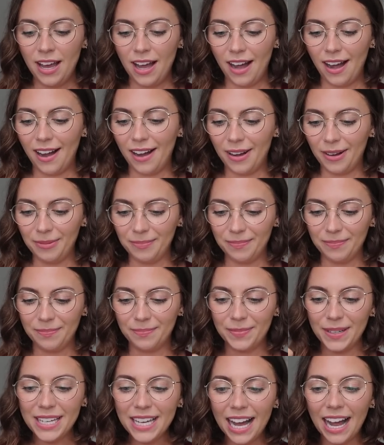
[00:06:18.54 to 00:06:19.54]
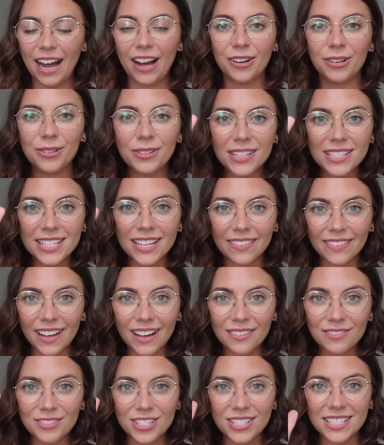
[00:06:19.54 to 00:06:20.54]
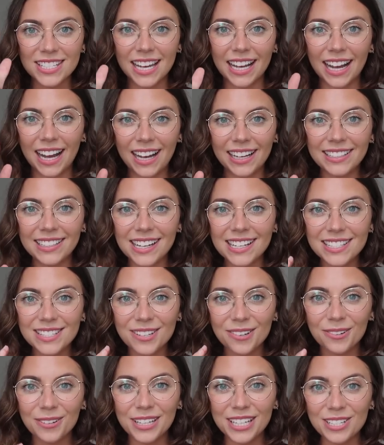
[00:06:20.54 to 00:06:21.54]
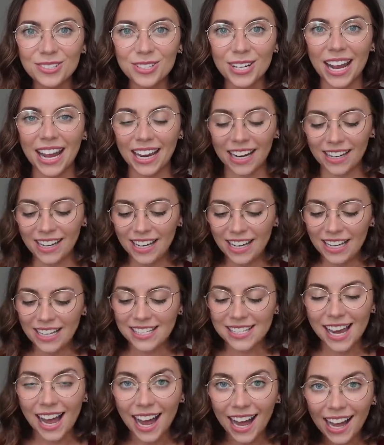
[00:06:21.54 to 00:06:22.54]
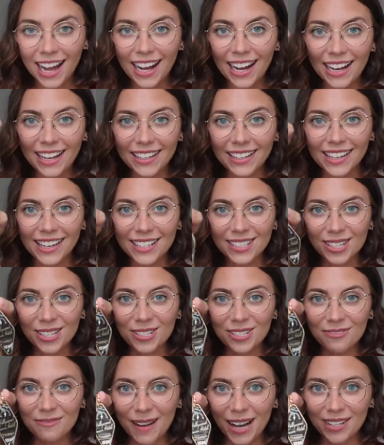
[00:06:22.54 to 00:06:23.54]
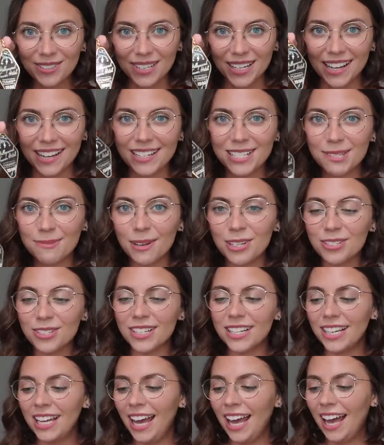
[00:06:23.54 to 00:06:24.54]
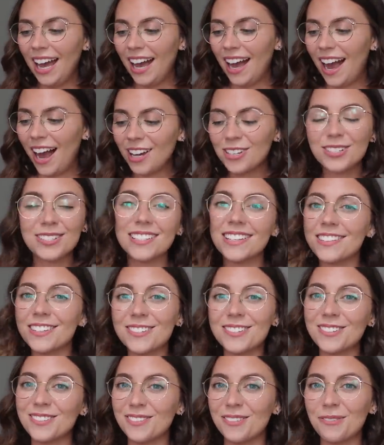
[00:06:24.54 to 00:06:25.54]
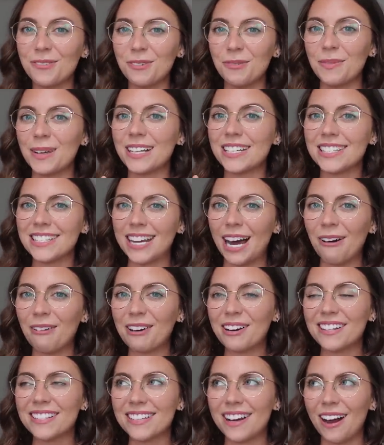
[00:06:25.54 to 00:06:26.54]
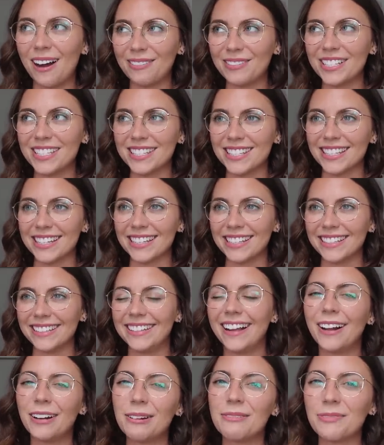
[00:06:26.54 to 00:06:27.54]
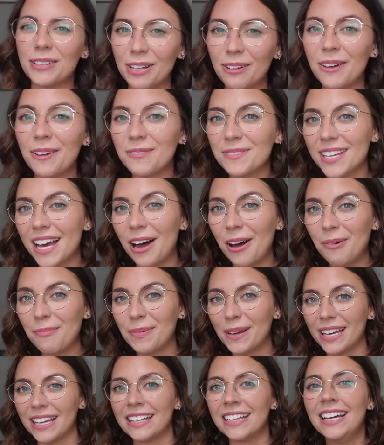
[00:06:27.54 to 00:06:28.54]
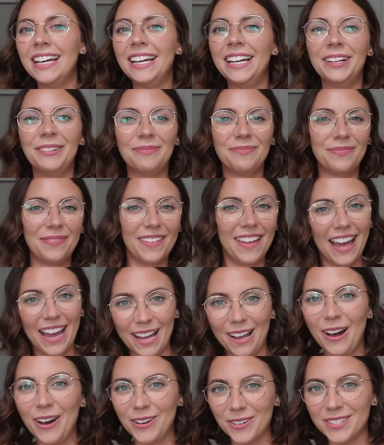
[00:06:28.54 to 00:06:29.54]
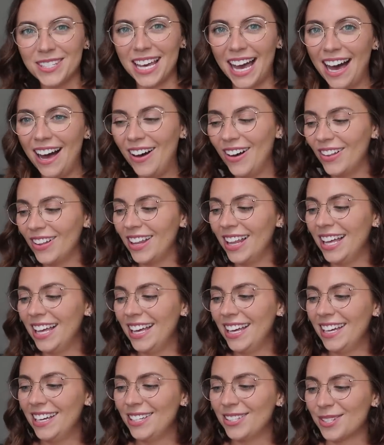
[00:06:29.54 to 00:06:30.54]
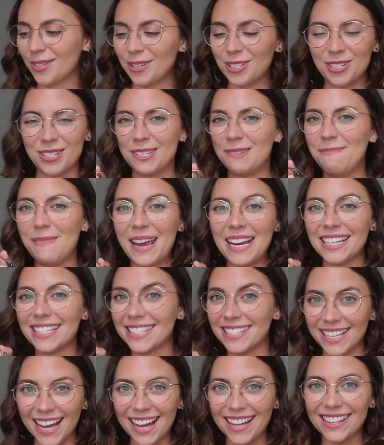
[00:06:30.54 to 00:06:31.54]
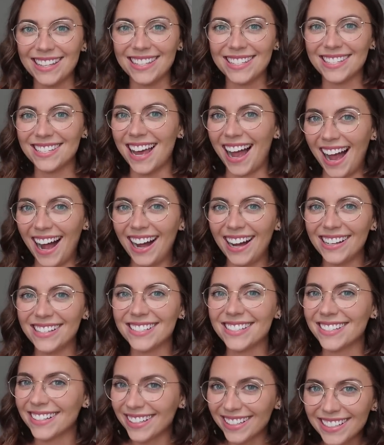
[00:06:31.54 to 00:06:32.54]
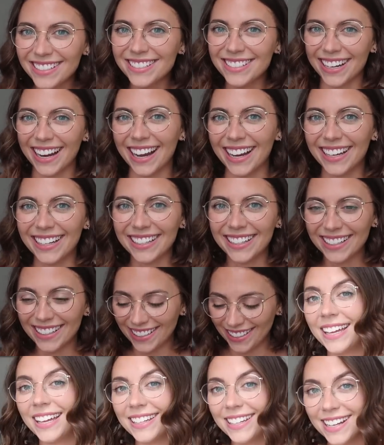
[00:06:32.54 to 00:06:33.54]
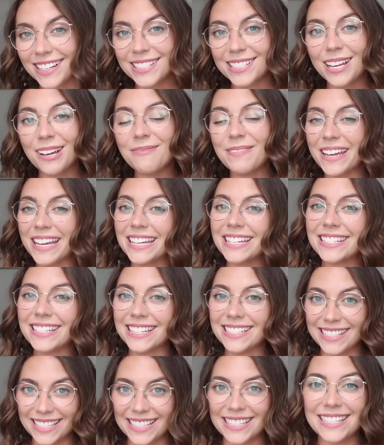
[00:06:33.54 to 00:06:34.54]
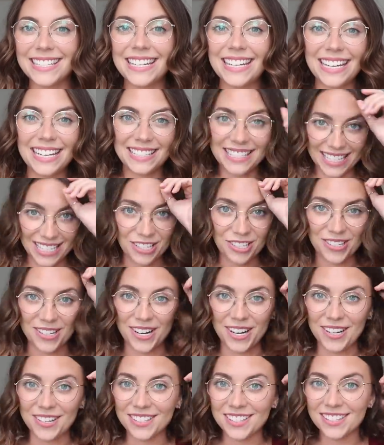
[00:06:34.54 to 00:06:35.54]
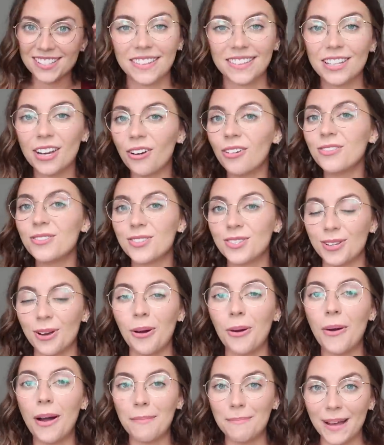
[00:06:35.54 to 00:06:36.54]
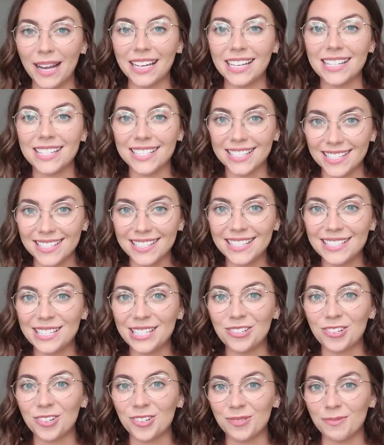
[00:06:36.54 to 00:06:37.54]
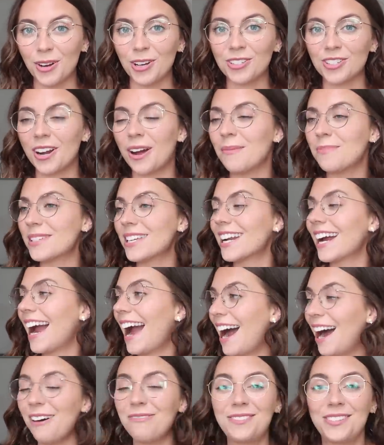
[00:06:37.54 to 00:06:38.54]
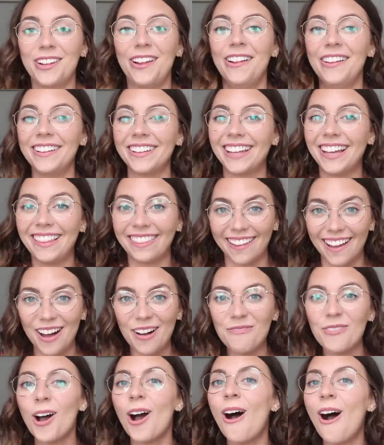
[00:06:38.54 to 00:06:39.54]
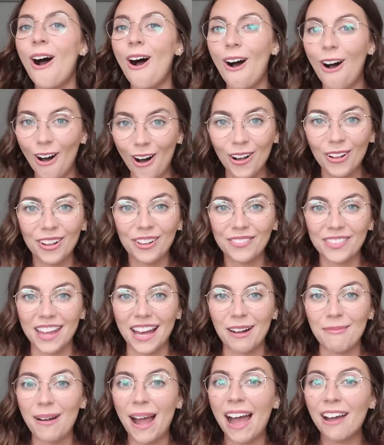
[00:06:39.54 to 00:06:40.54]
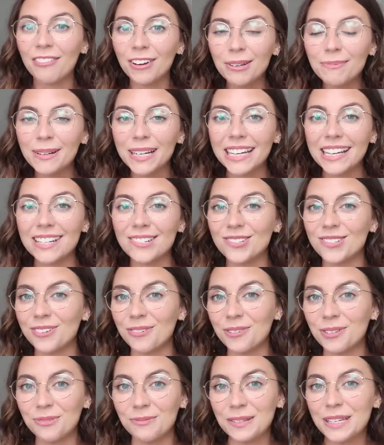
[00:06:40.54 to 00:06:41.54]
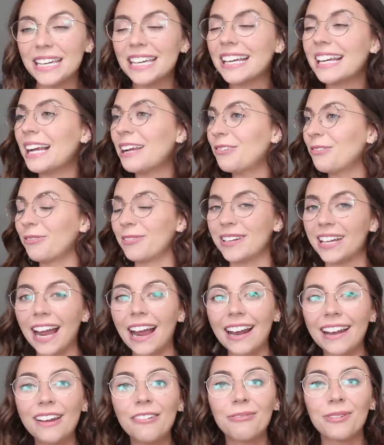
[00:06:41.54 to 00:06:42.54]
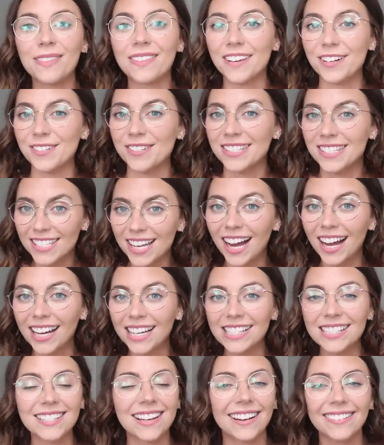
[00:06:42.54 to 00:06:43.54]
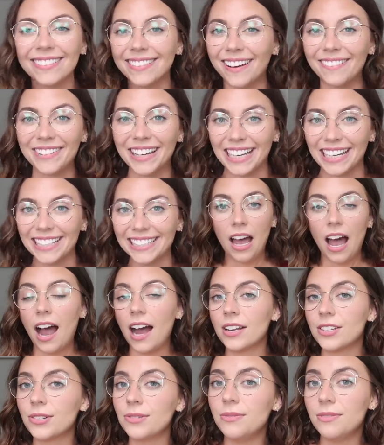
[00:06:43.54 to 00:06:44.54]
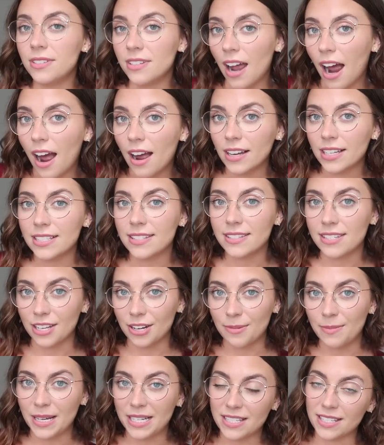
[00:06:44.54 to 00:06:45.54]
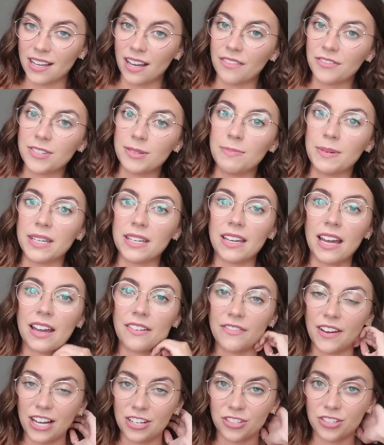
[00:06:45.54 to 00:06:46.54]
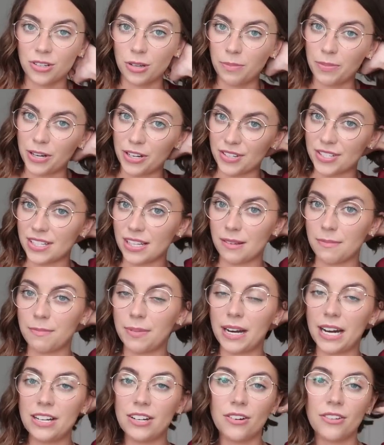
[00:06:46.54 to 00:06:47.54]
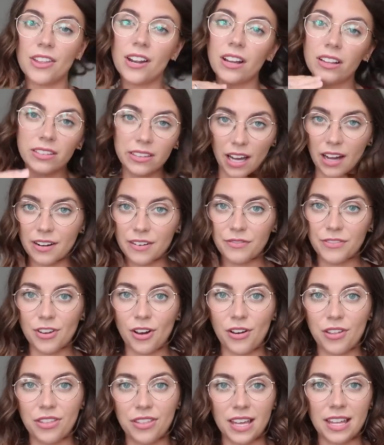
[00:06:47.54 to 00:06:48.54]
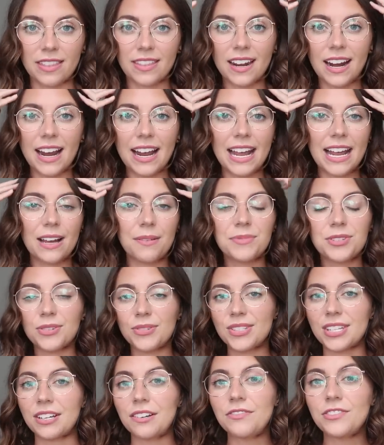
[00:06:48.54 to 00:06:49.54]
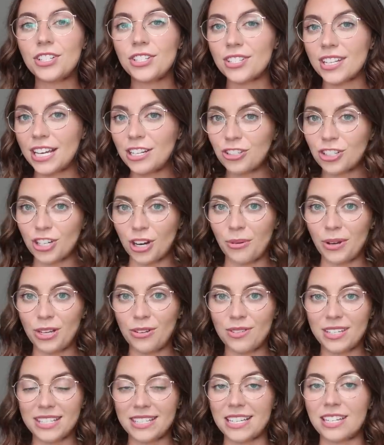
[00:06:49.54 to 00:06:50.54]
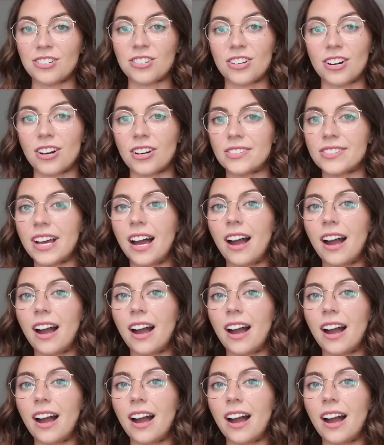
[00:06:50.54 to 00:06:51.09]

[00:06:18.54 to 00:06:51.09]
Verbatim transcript: Um, but yeah, who doesn't love just like a nice little keychain to add a touch of magic? And especially, I just think this is so cool because Tower is obviously not a real hotel, but a hotel. So it just makes sense as a keychain. Next up is Disney t-shirts. There are so many Disney t-shirt small shops and I absolutely love all of them. Everybody is so unique and creative with their designs. I love it. I do not consider myself to be a fashionable person, but I know that a lot of y'all think that I am. So instead of just like showing you the t-shirts,